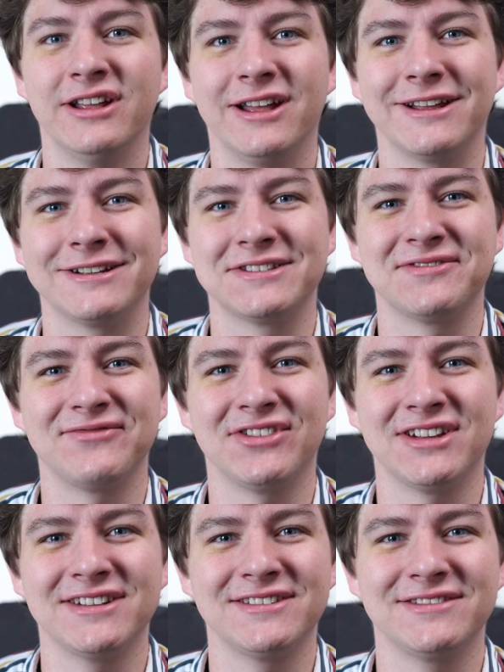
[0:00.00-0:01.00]
I got some
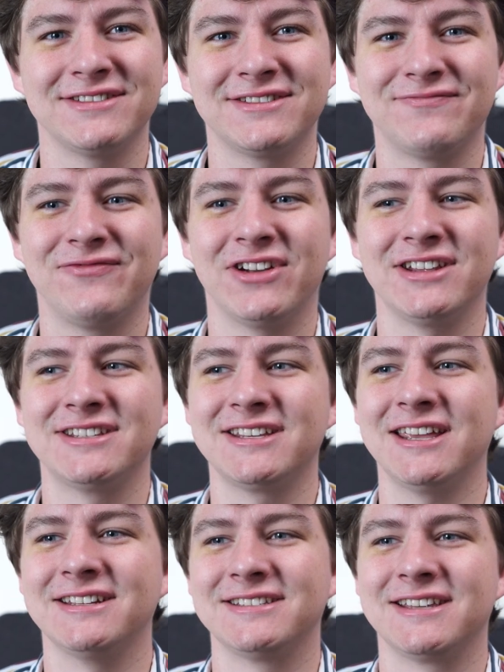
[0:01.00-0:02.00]
funny
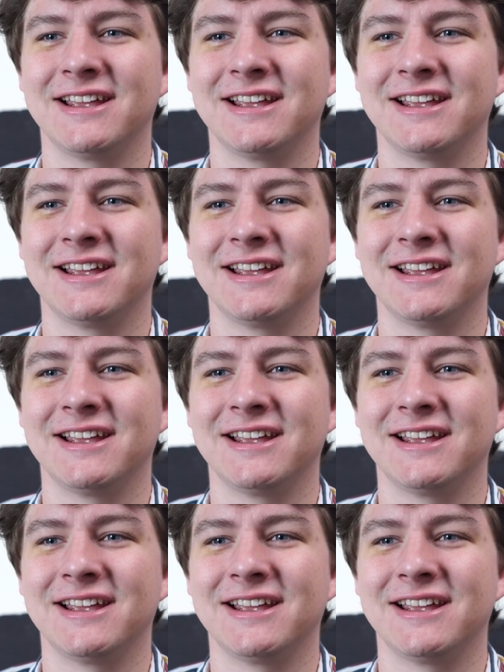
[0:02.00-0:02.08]
skits.